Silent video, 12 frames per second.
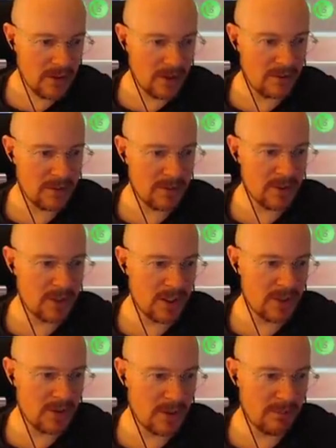Norm was mentioned
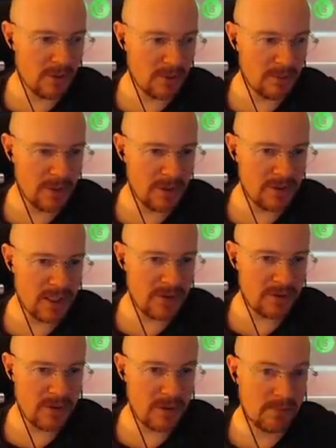as doing both repairs and
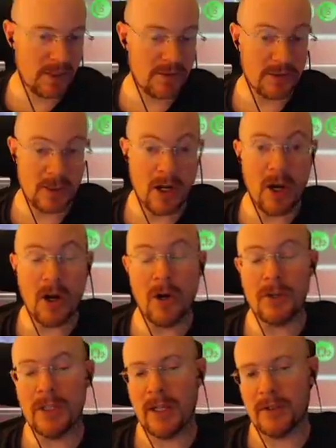scrap gathering. Oh,
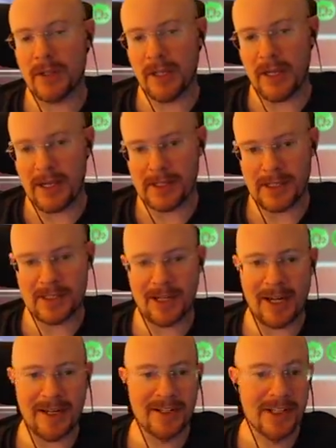okay, okay. I guess
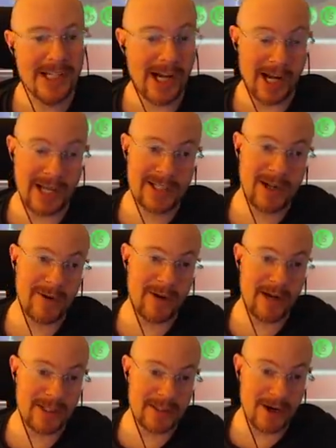I, I don't know.
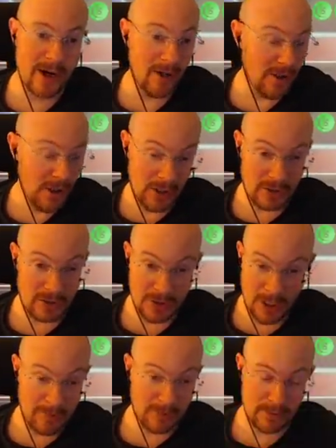I saw
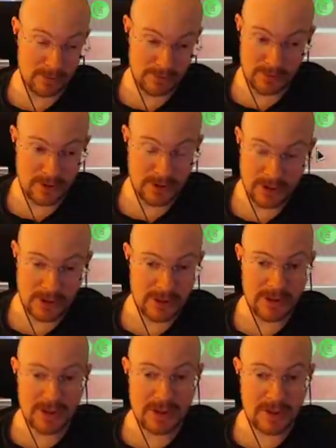double
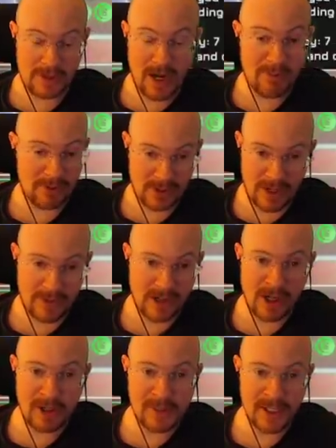scrap recovery
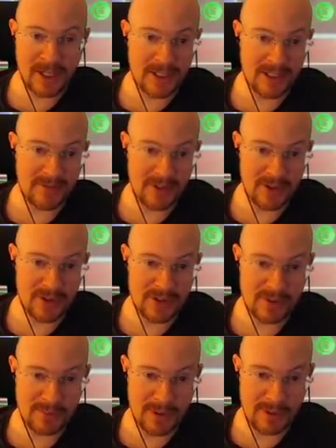arm, and I didn't even notice
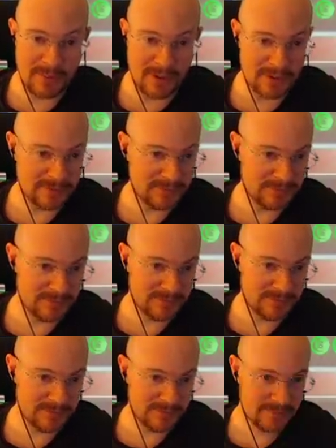the repair part.
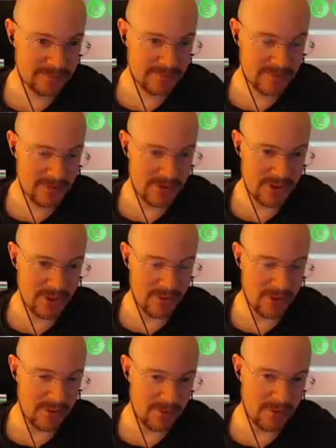You see
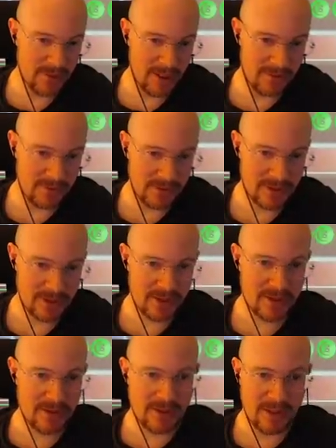what it my,
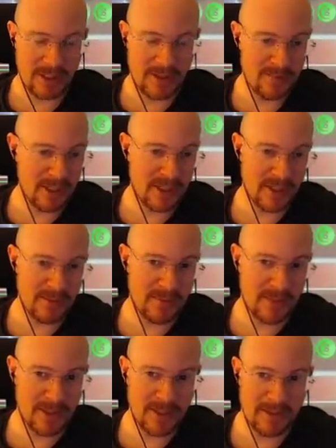I got money on my
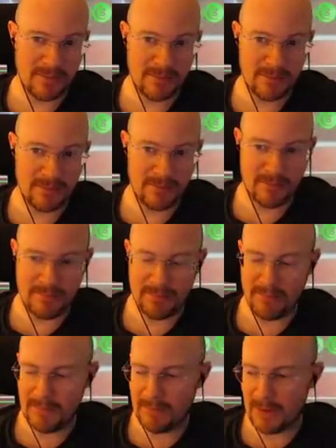mind and
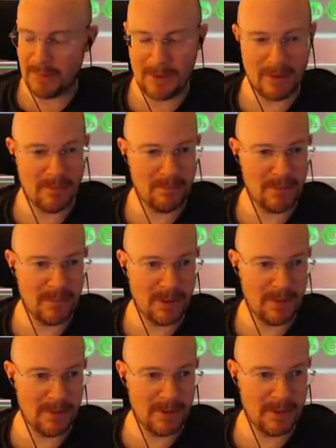my mom, my
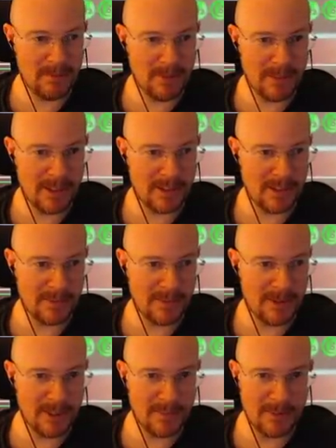mom, my mind on my
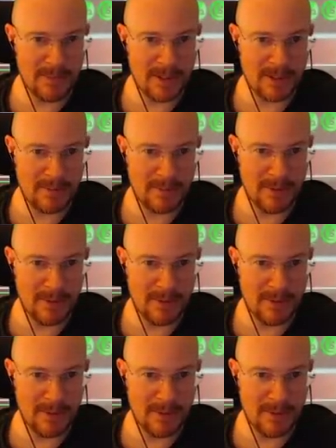money, and my money on my